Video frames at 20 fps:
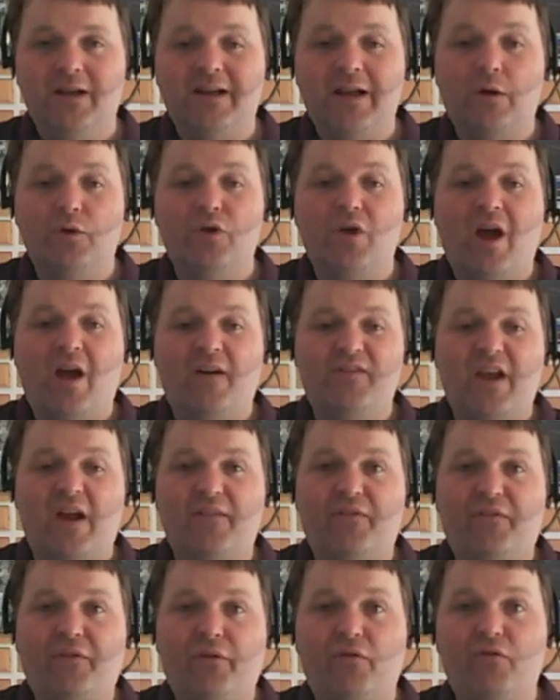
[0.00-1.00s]
Now, you have to
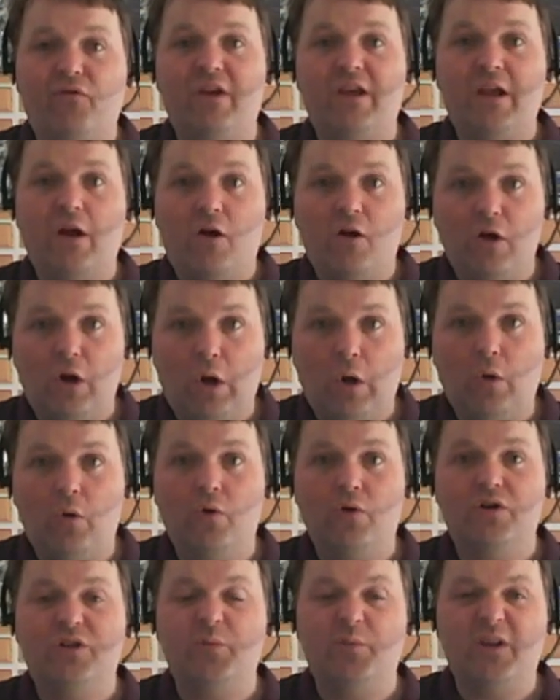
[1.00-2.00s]
have 3 or
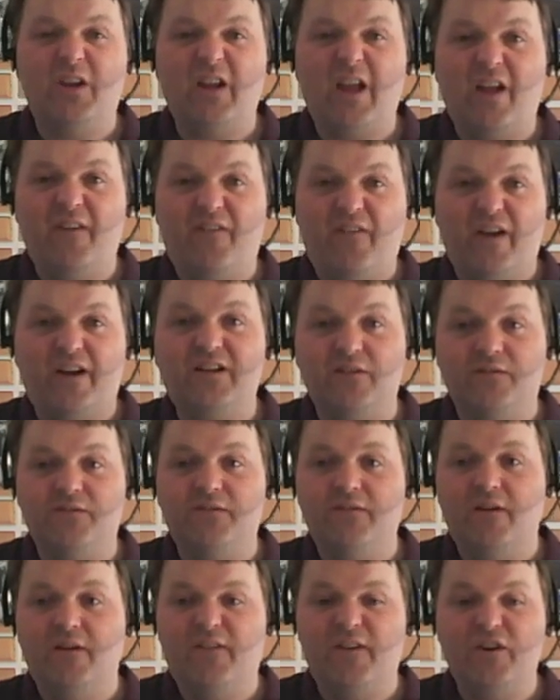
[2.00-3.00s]
lower to be
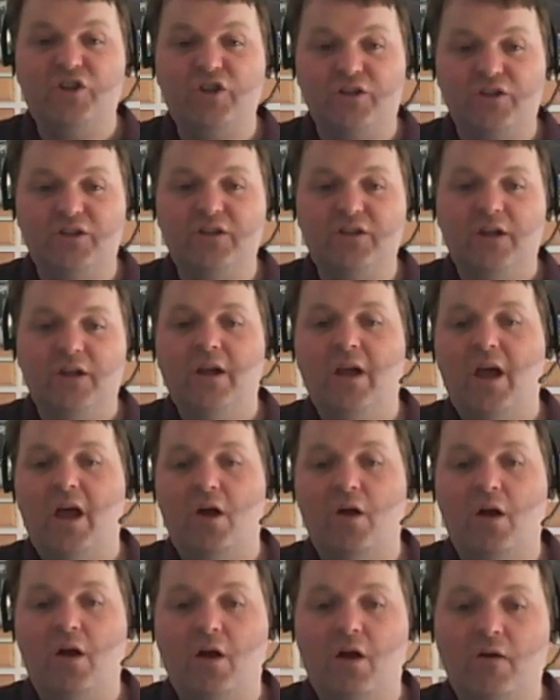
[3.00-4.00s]
efficient,
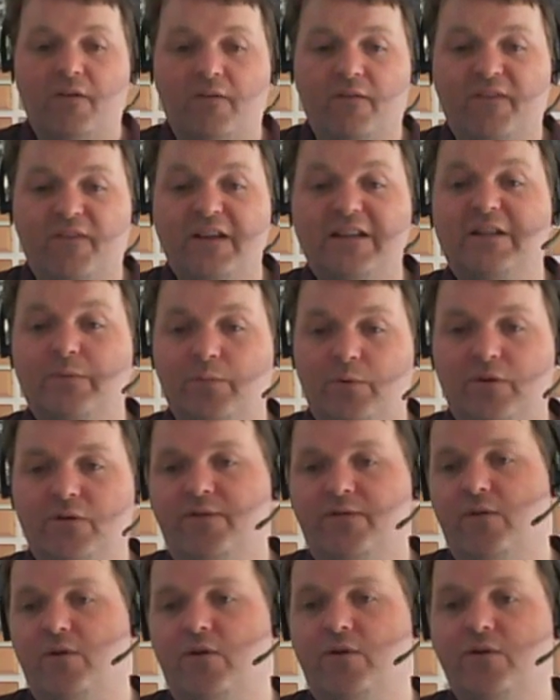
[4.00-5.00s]
or feasible
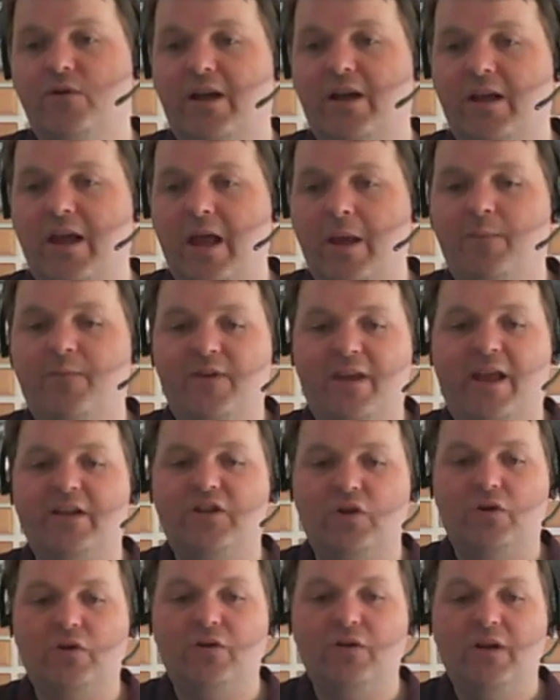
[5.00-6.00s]
for
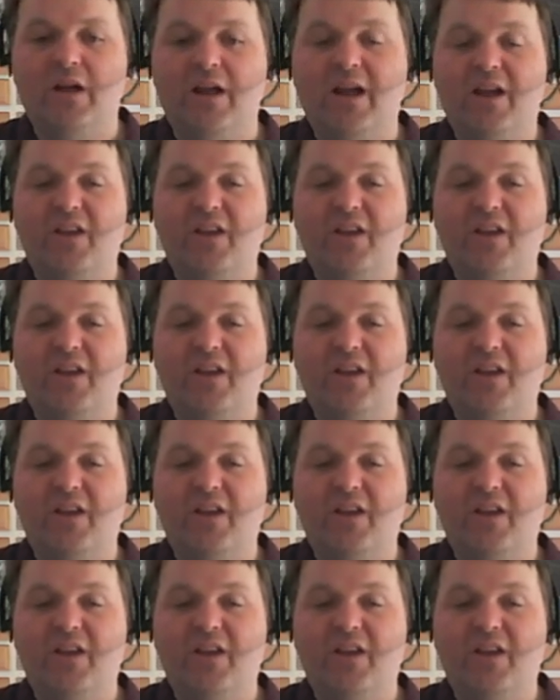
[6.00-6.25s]
MVHR.